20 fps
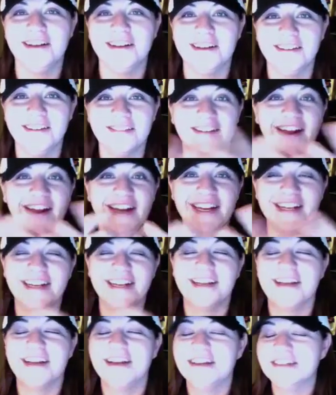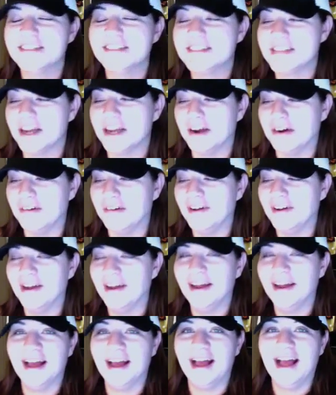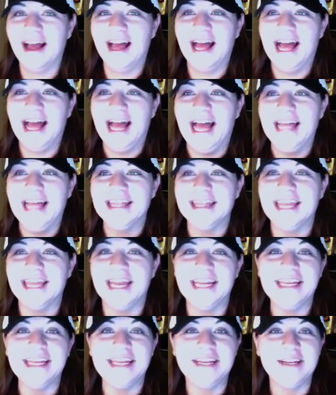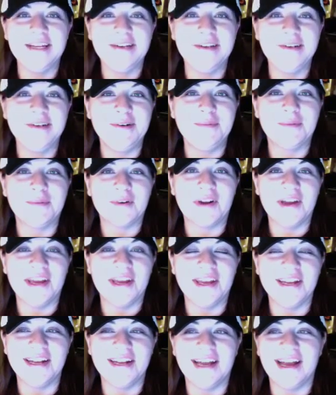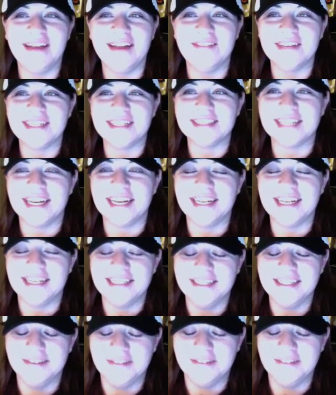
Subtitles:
right? So thank you, Bryn. I'm excited you